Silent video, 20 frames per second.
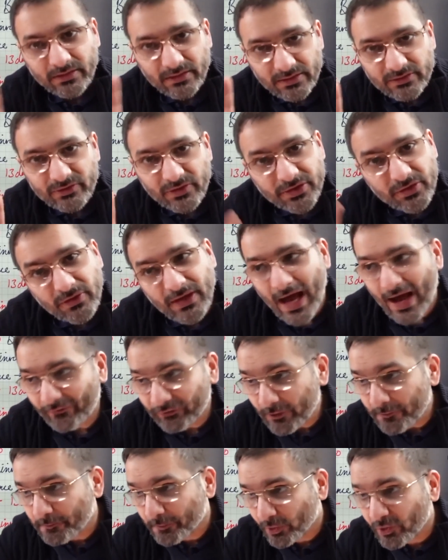So you'll have
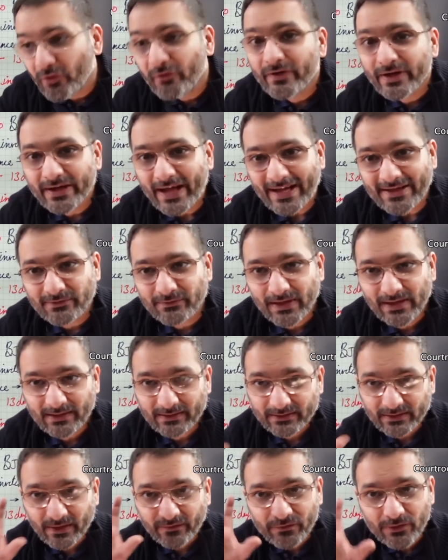to prove it as well.
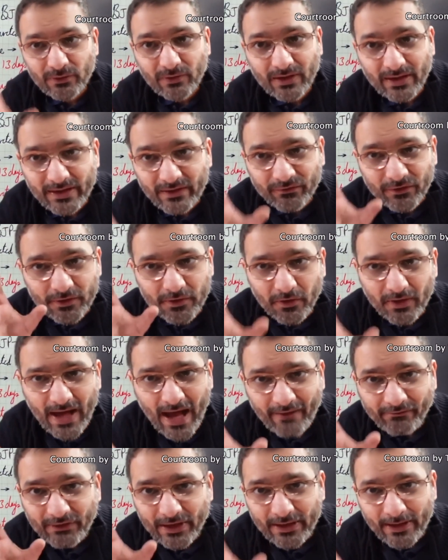If you don't
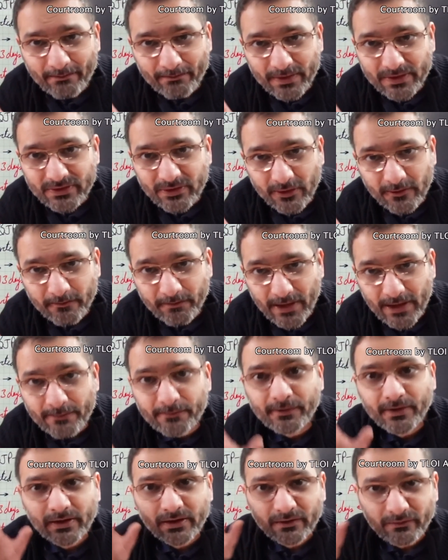have the numbers on
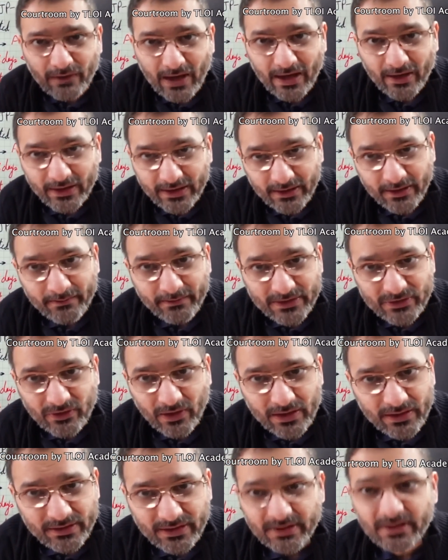paper in a
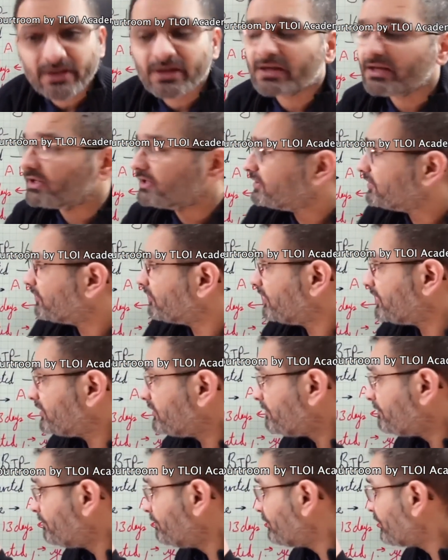majority, you're going
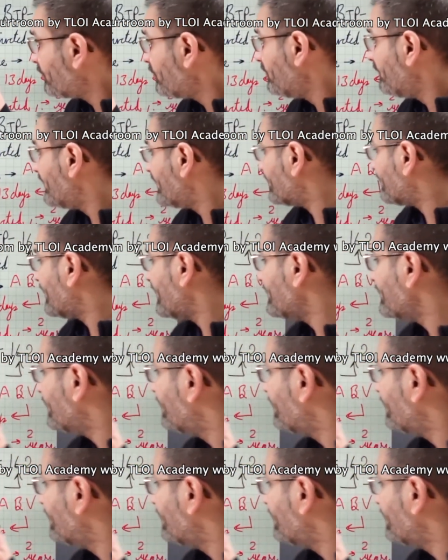to prove it, right?